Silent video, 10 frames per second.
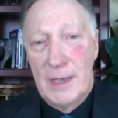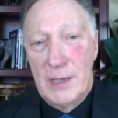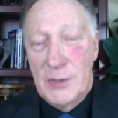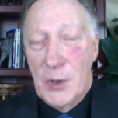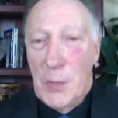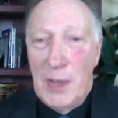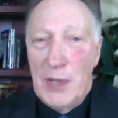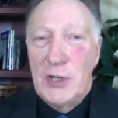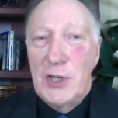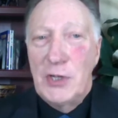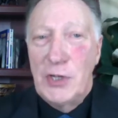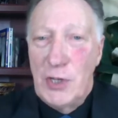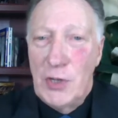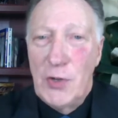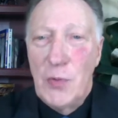So blessings to
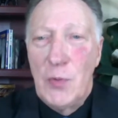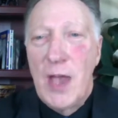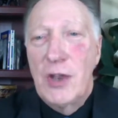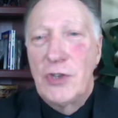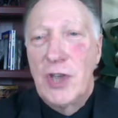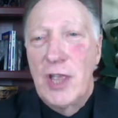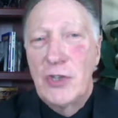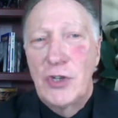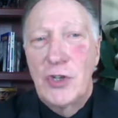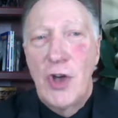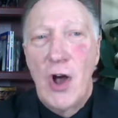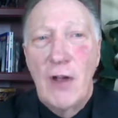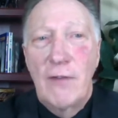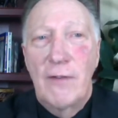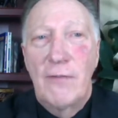you. We got a chance to
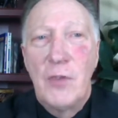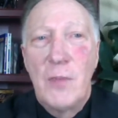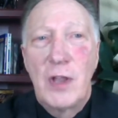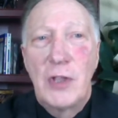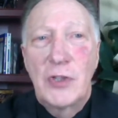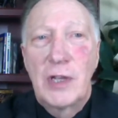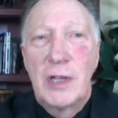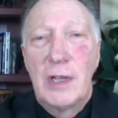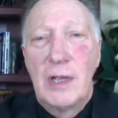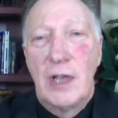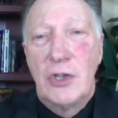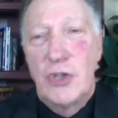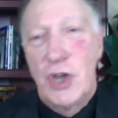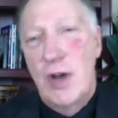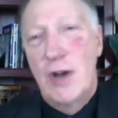talk for a few minutes,
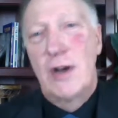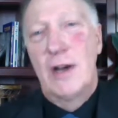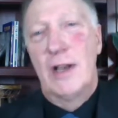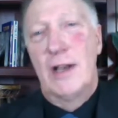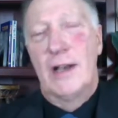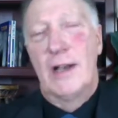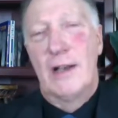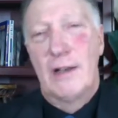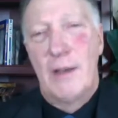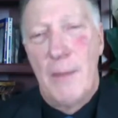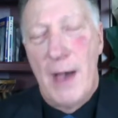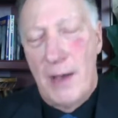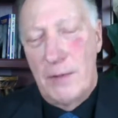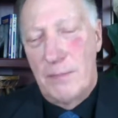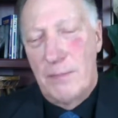share
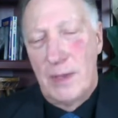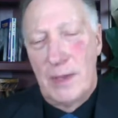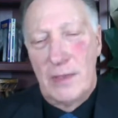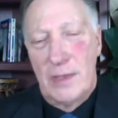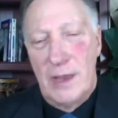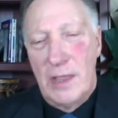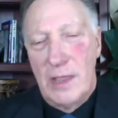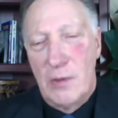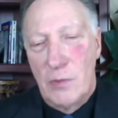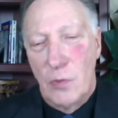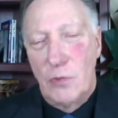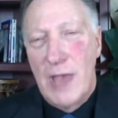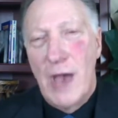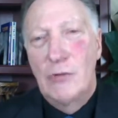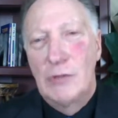about the
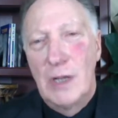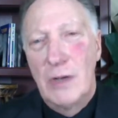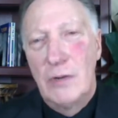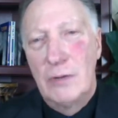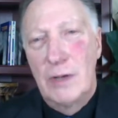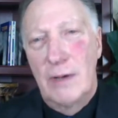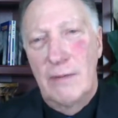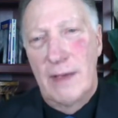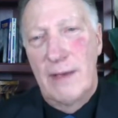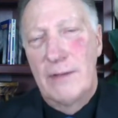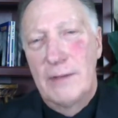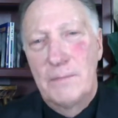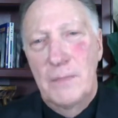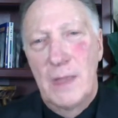download of heaven.